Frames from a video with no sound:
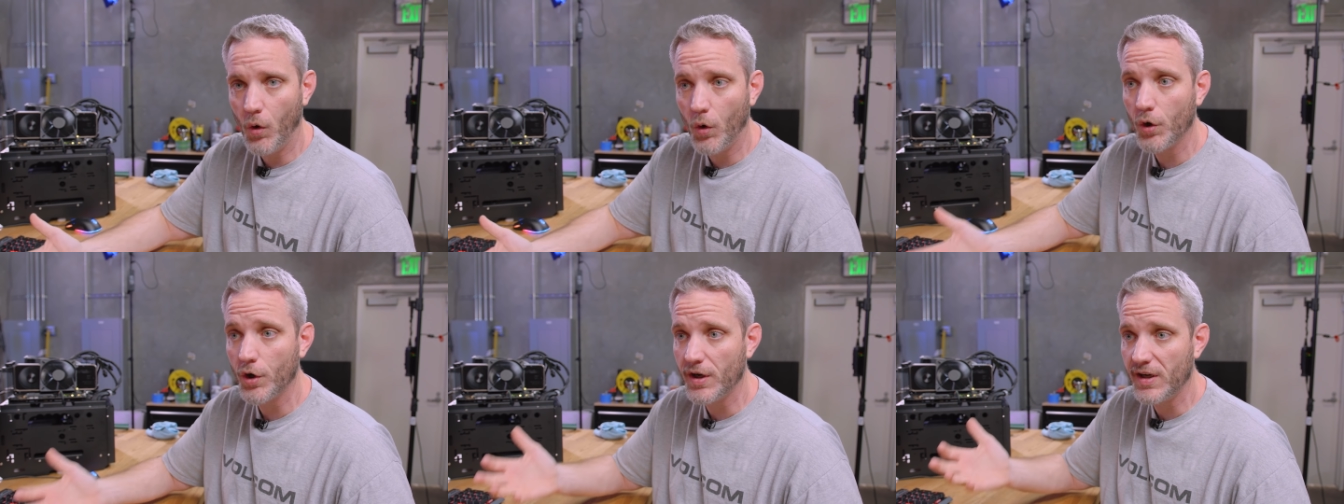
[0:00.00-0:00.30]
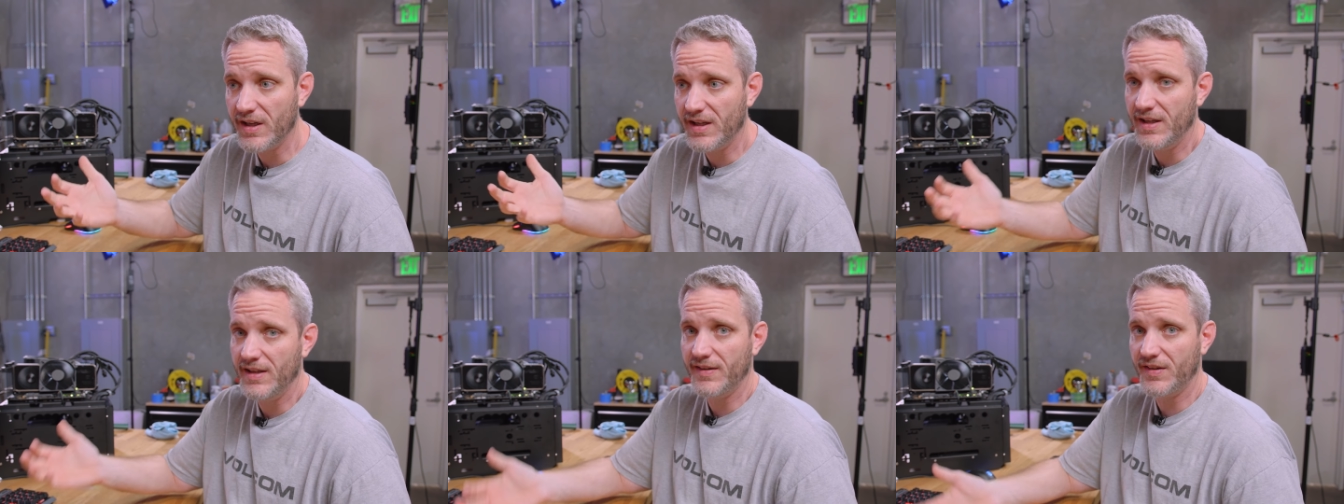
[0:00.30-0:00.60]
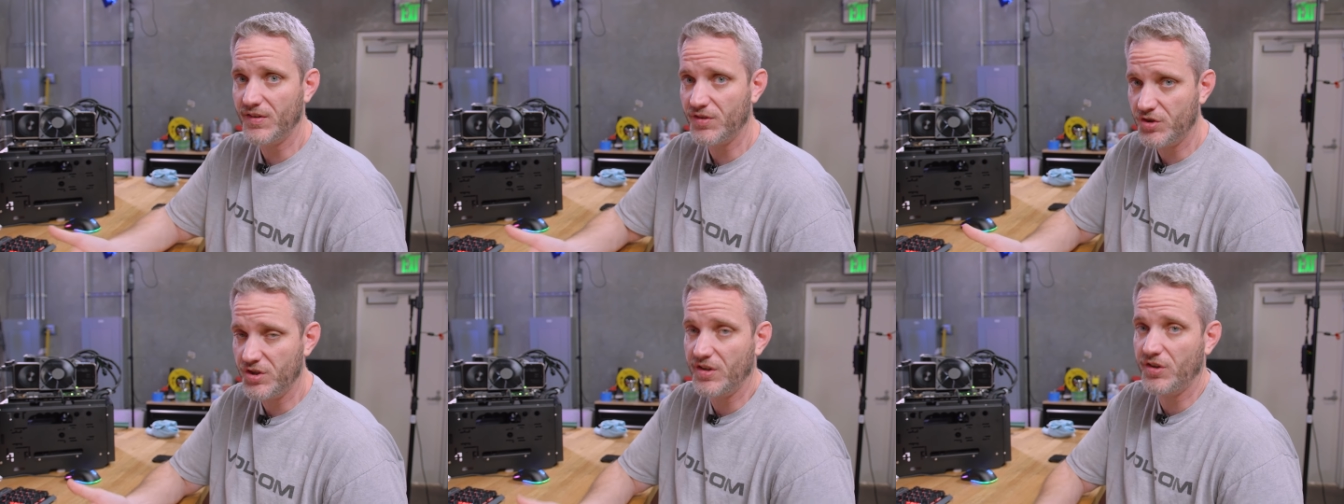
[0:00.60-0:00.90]
or
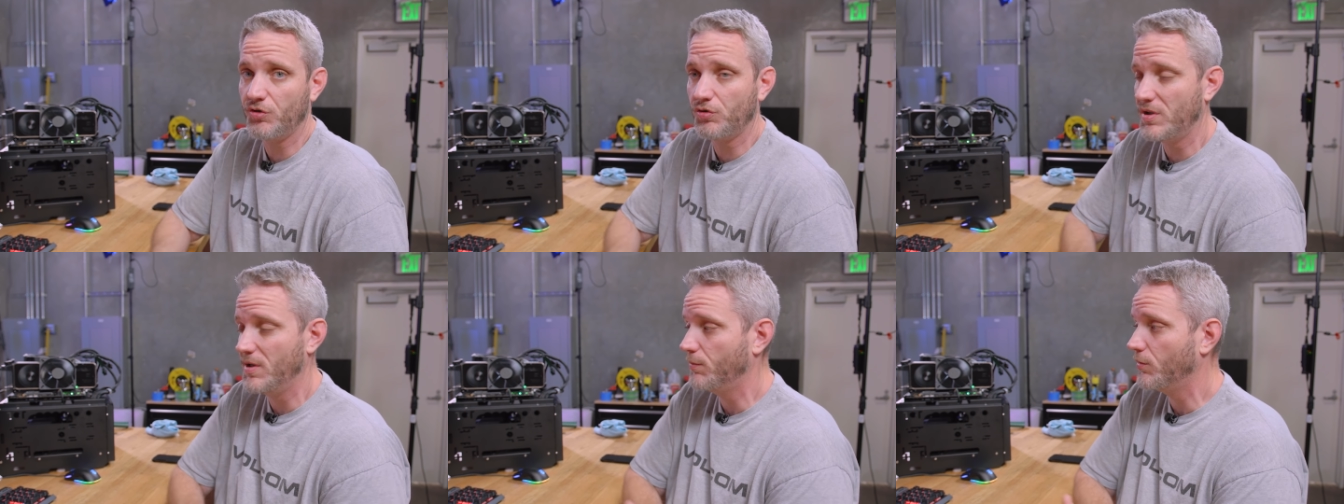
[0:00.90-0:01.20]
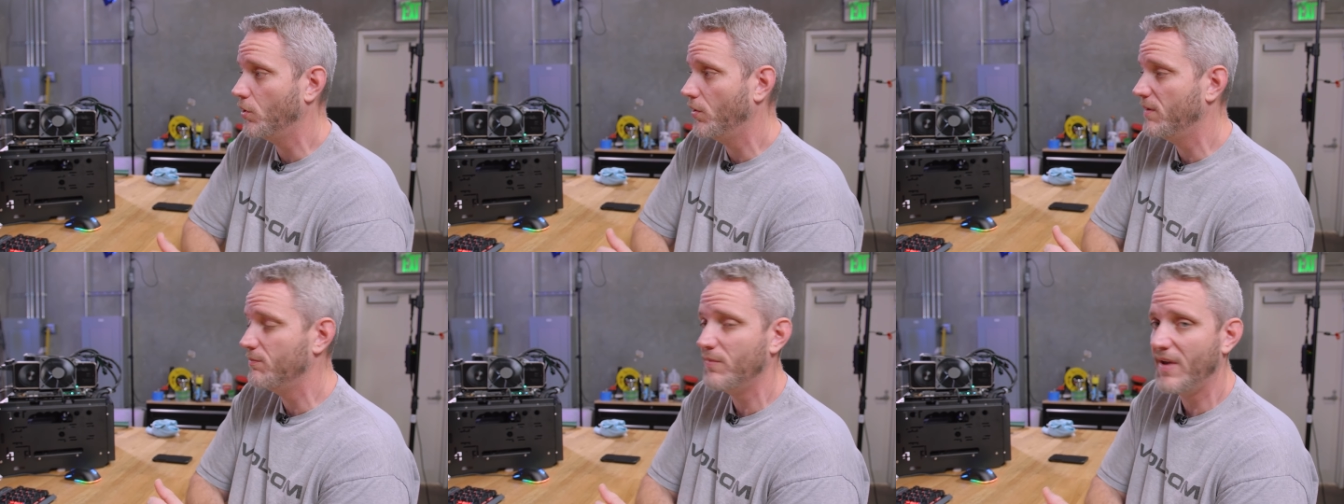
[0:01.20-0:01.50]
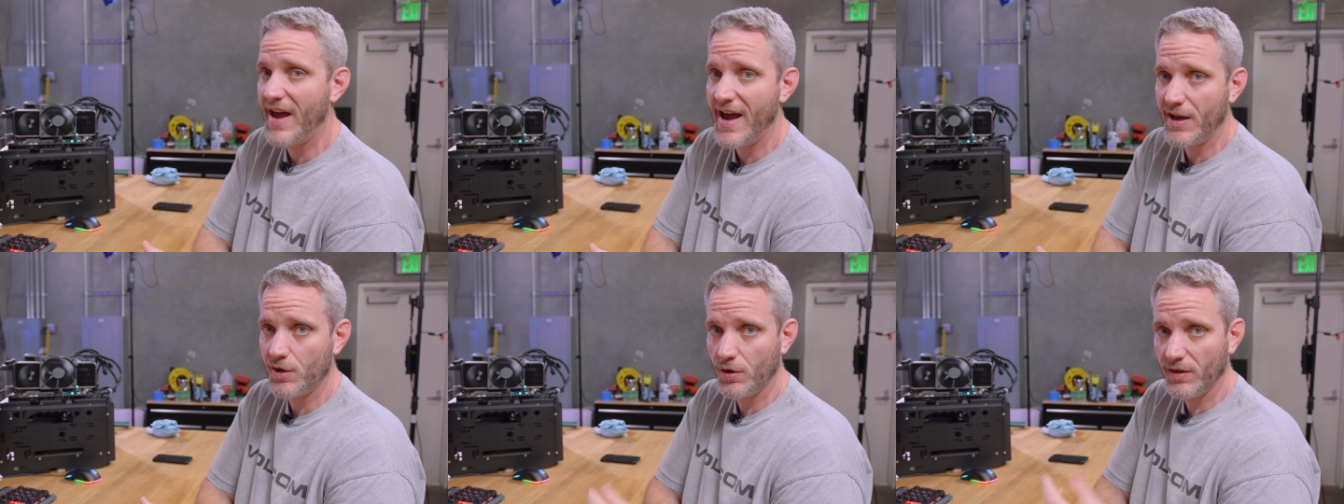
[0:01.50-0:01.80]
it's just straight up going
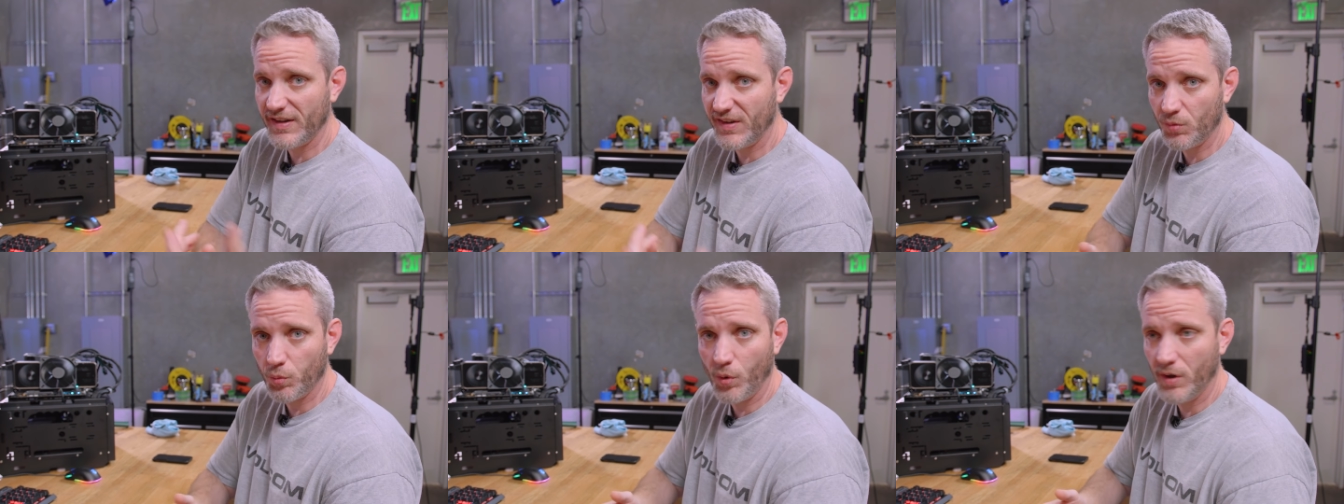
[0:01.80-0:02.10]
bad or at least